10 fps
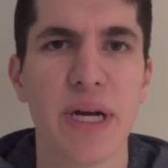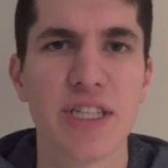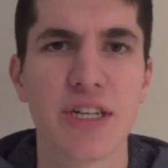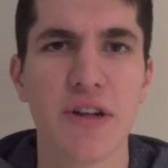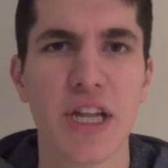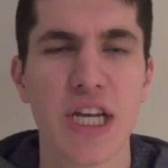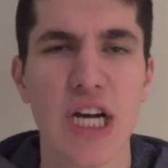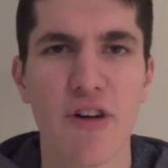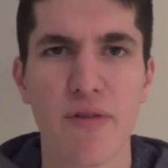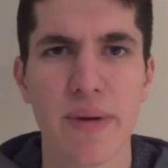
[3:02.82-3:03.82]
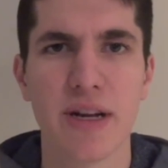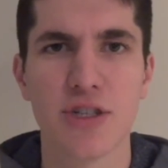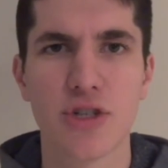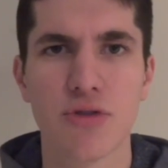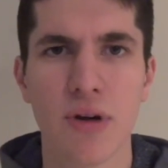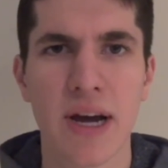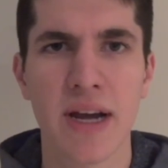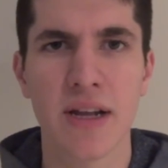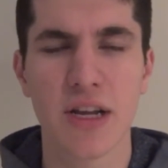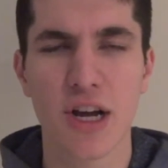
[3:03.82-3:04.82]
basically the government
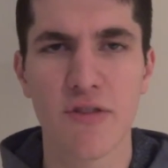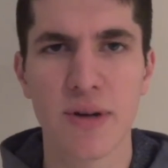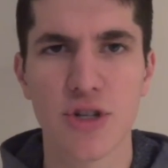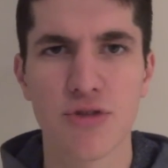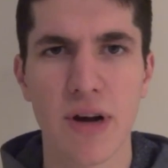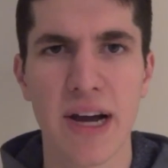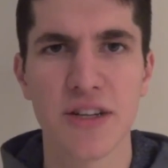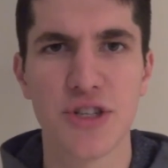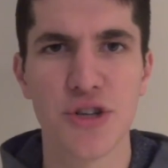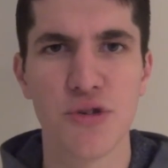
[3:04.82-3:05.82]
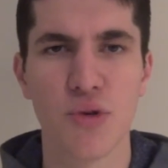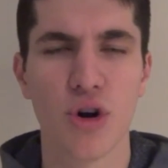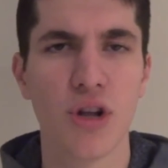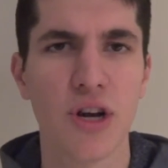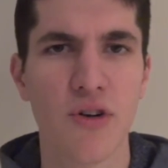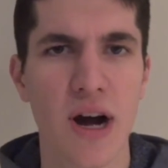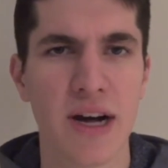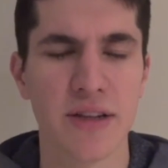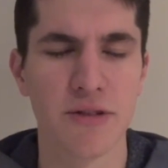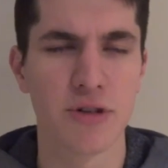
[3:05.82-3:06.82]
tried to, earlier
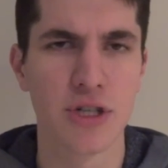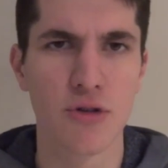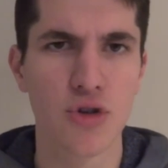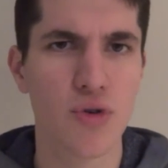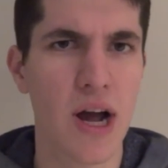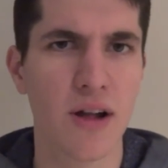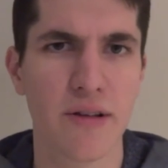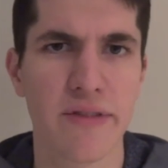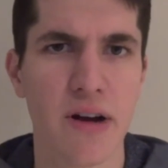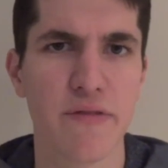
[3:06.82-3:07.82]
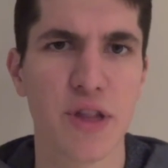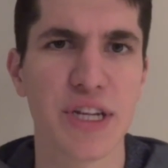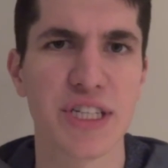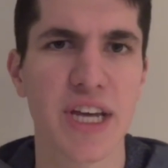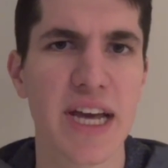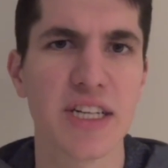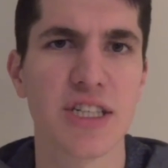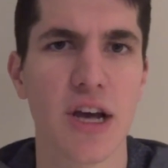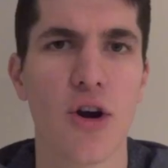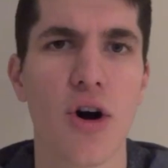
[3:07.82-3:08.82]
on, there was no trial involved with this
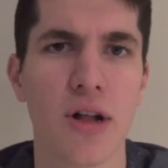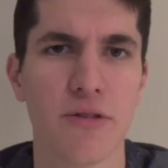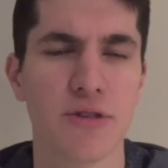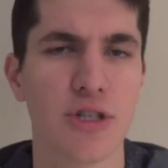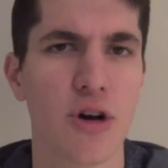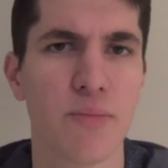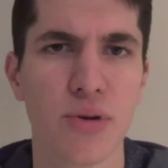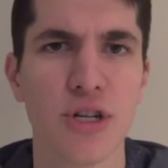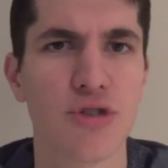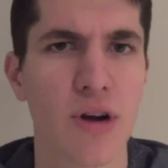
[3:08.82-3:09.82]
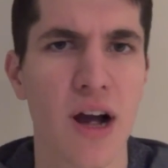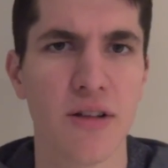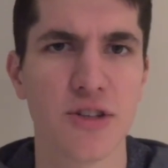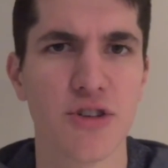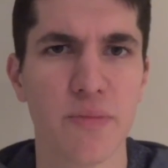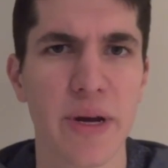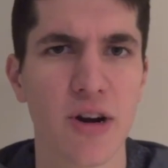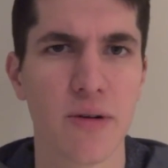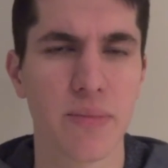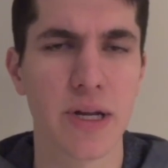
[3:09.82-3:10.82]
case at all. It was all pre-trial until
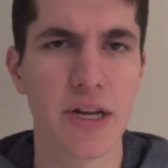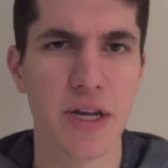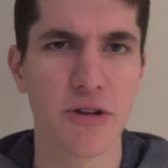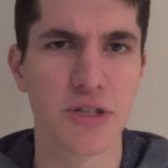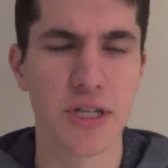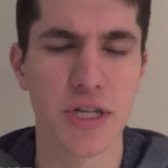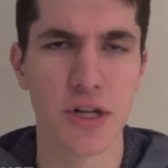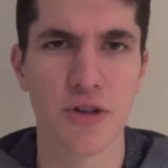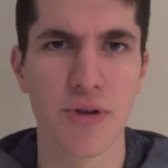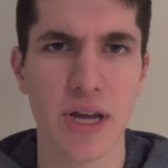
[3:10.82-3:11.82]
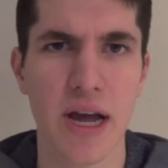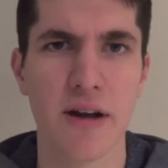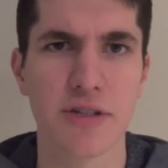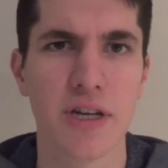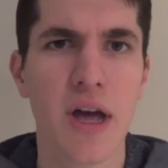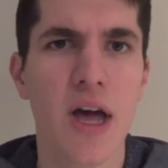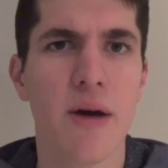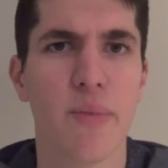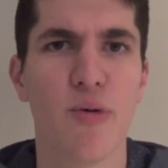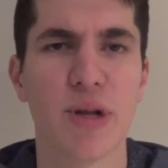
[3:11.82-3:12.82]
Barrett pleaded guilty to the 3 counts.
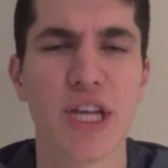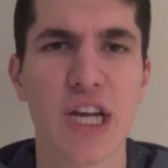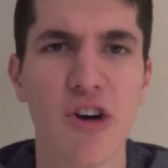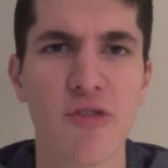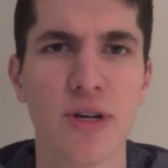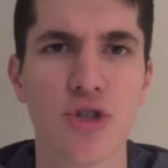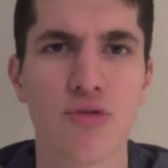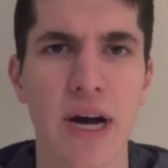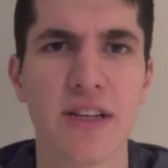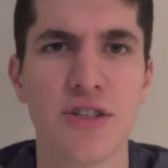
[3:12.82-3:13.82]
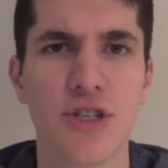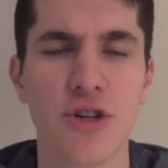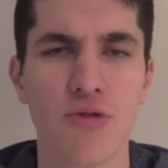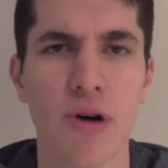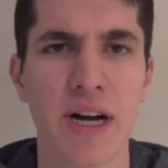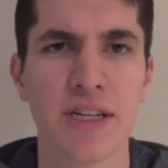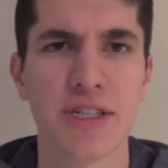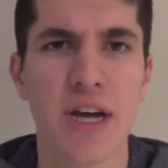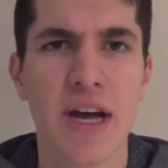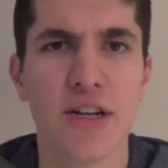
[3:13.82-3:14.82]
But what the government tried to do
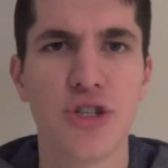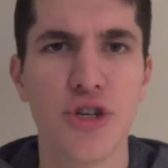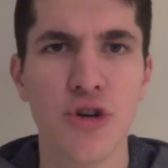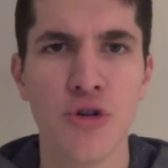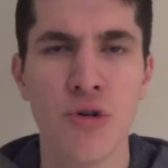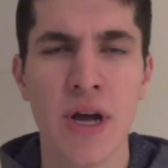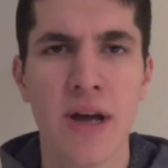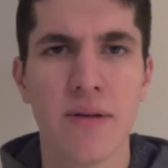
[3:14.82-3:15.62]
was to